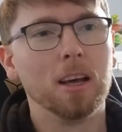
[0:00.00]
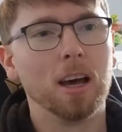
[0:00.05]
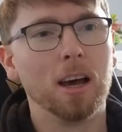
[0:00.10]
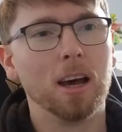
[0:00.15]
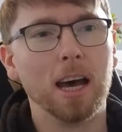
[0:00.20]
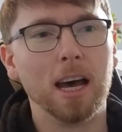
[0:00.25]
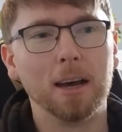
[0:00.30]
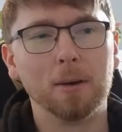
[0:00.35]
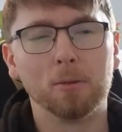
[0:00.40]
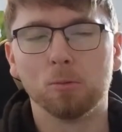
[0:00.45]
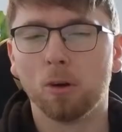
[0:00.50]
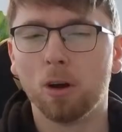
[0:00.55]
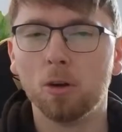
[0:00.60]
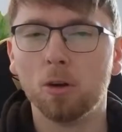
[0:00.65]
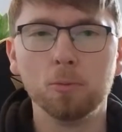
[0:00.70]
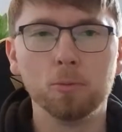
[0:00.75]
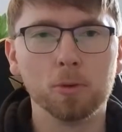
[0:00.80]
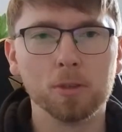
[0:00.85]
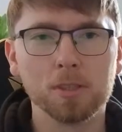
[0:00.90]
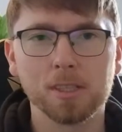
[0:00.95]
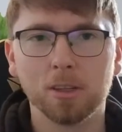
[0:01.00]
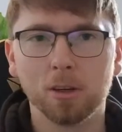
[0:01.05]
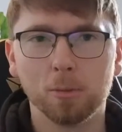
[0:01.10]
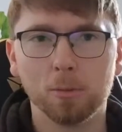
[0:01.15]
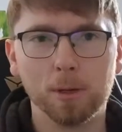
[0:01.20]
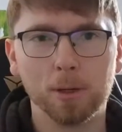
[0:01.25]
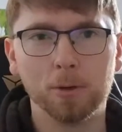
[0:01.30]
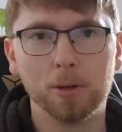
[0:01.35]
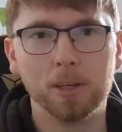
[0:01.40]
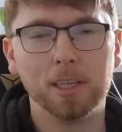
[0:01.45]
Rome was not
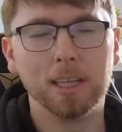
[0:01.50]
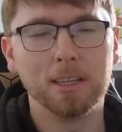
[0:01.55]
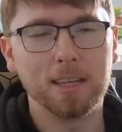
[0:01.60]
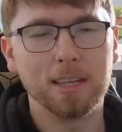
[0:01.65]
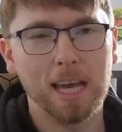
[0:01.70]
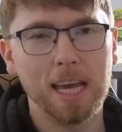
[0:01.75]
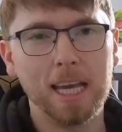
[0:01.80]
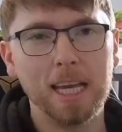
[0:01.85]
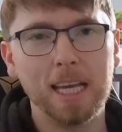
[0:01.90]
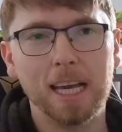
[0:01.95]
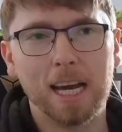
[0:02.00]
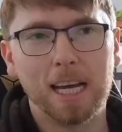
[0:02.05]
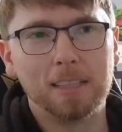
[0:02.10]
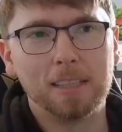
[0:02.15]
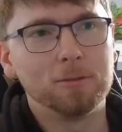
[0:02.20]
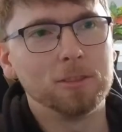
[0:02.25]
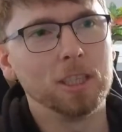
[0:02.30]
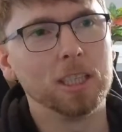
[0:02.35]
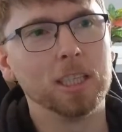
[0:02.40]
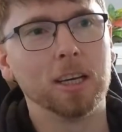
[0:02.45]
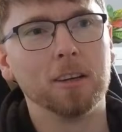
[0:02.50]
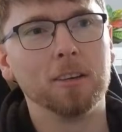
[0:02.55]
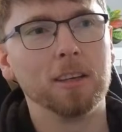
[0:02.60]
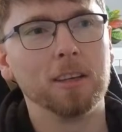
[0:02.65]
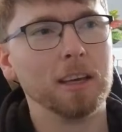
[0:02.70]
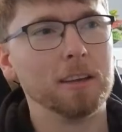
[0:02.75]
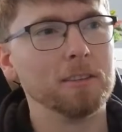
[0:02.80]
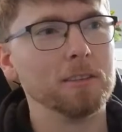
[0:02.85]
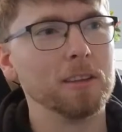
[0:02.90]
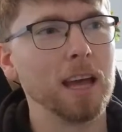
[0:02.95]
built in a day, and
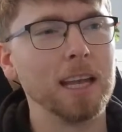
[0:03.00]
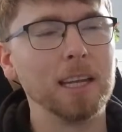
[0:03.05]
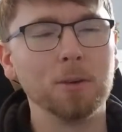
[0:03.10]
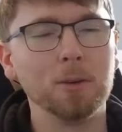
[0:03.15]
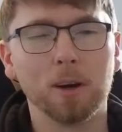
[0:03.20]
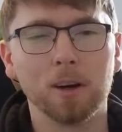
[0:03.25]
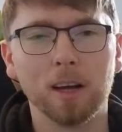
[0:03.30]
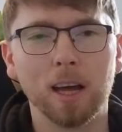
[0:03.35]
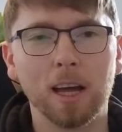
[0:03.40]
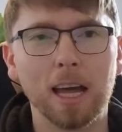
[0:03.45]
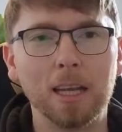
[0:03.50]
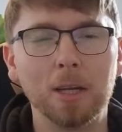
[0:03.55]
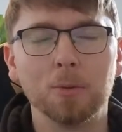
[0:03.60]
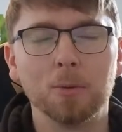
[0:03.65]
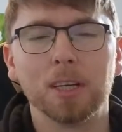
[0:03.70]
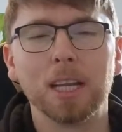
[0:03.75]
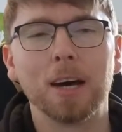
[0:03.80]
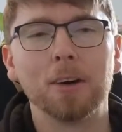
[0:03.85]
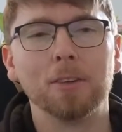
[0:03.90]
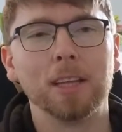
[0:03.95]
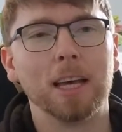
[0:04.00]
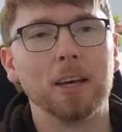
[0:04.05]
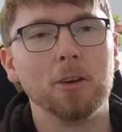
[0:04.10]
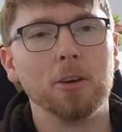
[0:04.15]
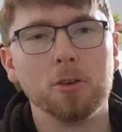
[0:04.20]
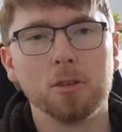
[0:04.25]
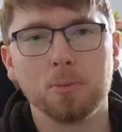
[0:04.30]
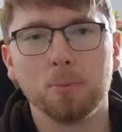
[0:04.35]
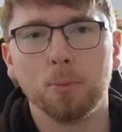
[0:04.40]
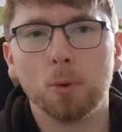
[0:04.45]
if anyone out there
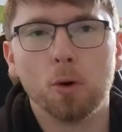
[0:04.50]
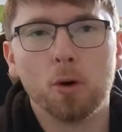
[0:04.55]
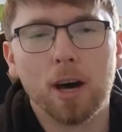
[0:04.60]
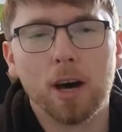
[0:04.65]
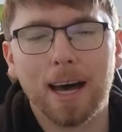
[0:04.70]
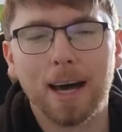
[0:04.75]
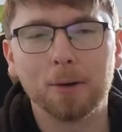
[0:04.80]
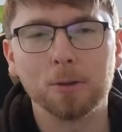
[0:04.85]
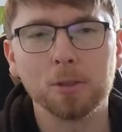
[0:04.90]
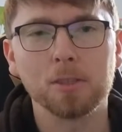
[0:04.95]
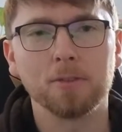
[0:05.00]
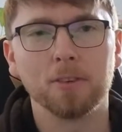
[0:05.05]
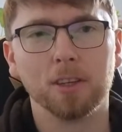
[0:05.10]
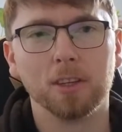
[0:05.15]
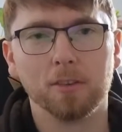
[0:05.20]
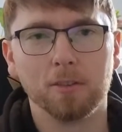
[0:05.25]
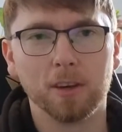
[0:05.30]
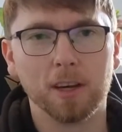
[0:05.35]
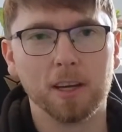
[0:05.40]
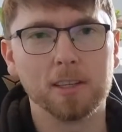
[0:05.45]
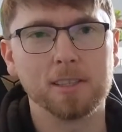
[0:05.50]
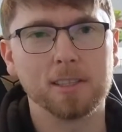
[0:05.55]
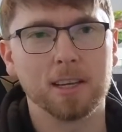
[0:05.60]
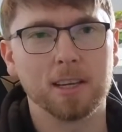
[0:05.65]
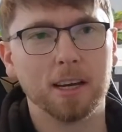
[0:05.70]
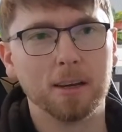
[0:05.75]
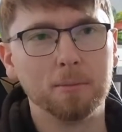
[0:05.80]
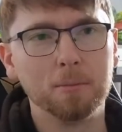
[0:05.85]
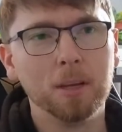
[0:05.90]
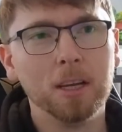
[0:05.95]
who's bought a house for the first
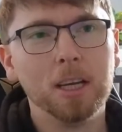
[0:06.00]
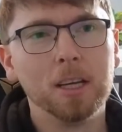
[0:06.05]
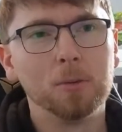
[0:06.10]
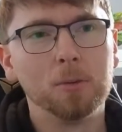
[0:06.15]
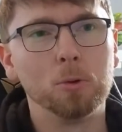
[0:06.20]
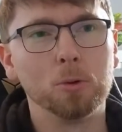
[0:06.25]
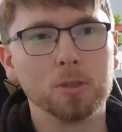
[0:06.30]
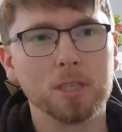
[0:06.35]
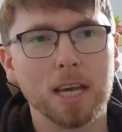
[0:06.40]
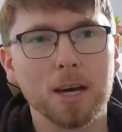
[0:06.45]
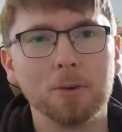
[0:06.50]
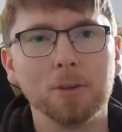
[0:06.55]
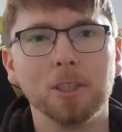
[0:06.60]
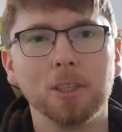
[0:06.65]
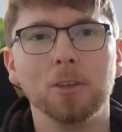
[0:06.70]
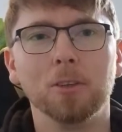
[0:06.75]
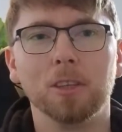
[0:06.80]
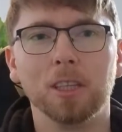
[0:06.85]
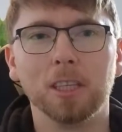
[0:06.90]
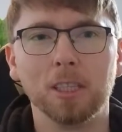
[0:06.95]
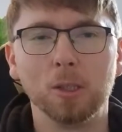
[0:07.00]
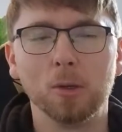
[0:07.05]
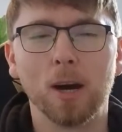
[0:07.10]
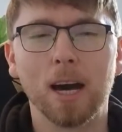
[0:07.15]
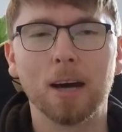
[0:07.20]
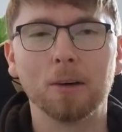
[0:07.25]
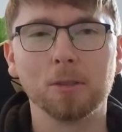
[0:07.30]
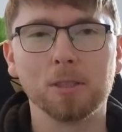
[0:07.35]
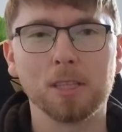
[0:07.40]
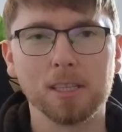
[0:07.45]
time will tell you that your
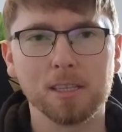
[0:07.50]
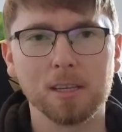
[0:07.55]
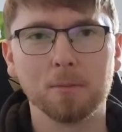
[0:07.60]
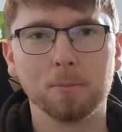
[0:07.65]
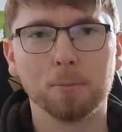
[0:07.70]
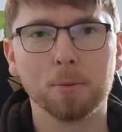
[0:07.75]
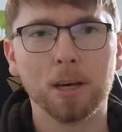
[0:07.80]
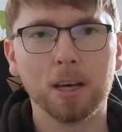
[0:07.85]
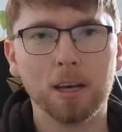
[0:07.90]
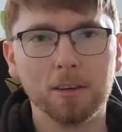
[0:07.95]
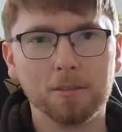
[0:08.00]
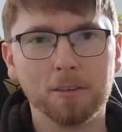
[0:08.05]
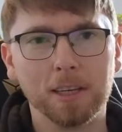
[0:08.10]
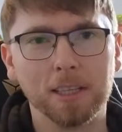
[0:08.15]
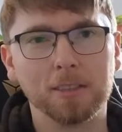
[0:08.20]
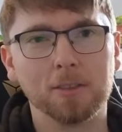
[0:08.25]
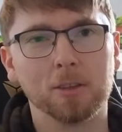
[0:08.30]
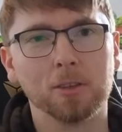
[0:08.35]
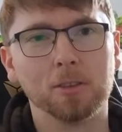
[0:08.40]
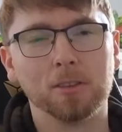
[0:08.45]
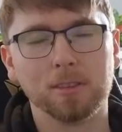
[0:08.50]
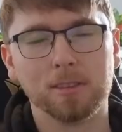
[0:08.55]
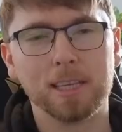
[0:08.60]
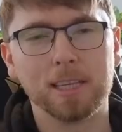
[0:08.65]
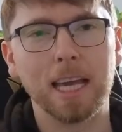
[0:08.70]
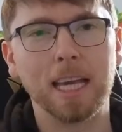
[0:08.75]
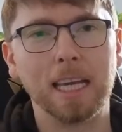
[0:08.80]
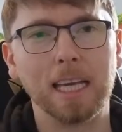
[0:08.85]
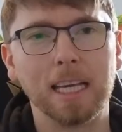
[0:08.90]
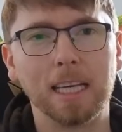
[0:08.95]
house isn't perfect on
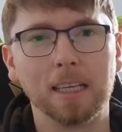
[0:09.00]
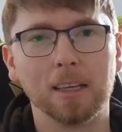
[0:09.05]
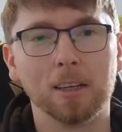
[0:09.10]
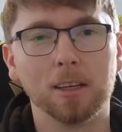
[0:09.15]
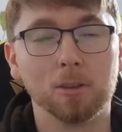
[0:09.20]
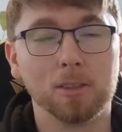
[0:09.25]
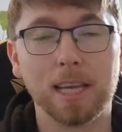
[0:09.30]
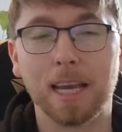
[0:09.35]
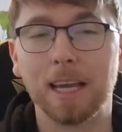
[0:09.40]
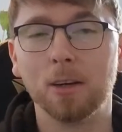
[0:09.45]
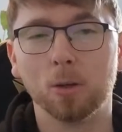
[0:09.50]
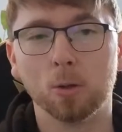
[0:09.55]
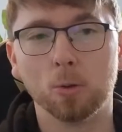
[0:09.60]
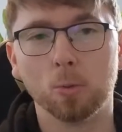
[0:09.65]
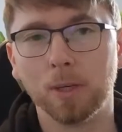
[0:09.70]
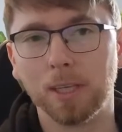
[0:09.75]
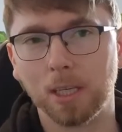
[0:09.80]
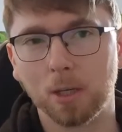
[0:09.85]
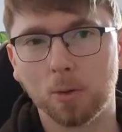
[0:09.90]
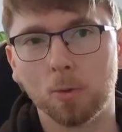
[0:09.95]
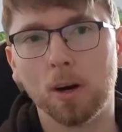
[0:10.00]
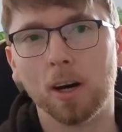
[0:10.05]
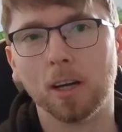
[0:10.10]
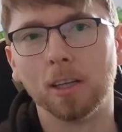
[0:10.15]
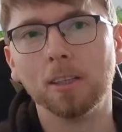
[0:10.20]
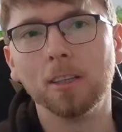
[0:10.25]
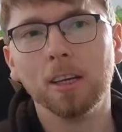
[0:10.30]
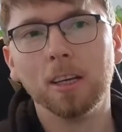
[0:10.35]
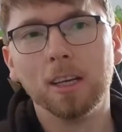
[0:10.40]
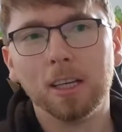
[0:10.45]
day or week
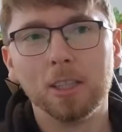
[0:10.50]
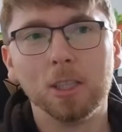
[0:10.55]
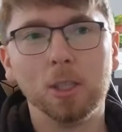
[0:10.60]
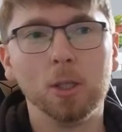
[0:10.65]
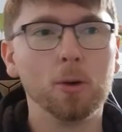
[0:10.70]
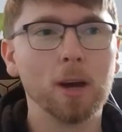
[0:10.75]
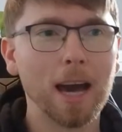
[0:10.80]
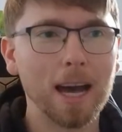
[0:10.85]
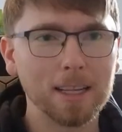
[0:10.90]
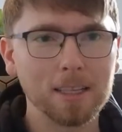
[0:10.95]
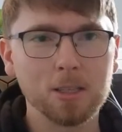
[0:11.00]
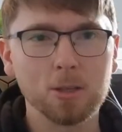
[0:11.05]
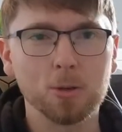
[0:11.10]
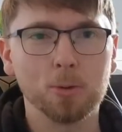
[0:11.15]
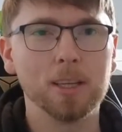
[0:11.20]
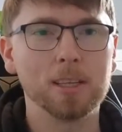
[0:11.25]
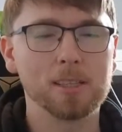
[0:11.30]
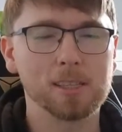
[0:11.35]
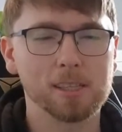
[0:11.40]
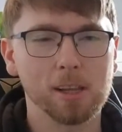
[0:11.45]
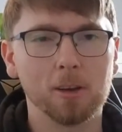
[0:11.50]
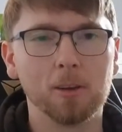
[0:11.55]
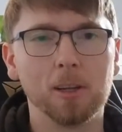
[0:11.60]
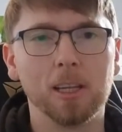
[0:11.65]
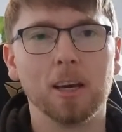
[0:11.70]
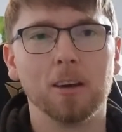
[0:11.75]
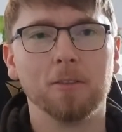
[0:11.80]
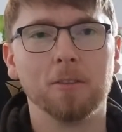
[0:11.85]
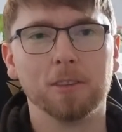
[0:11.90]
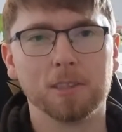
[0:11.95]
one. You add to it slowly
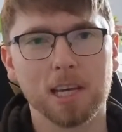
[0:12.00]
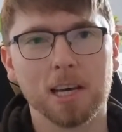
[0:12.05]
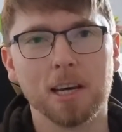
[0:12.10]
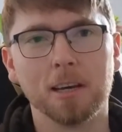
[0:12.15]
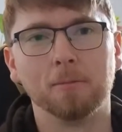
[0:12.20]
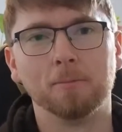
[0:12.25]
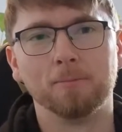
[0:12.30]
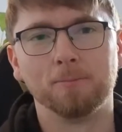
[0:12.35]
over time.